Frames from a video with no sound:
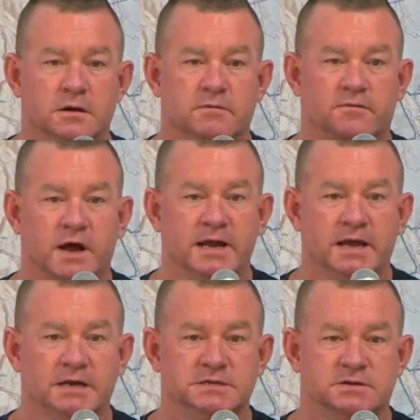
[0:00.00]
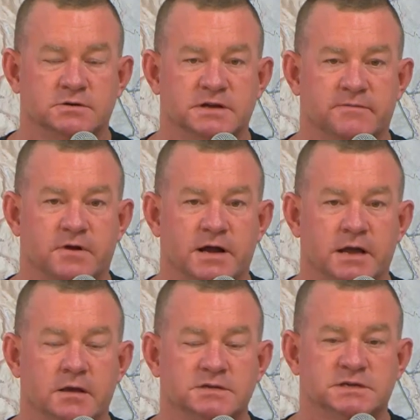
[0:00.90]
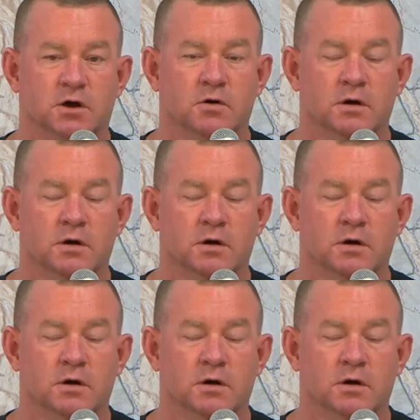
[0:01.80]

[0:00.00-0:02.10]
Friday-ish, Thursday, Friday. So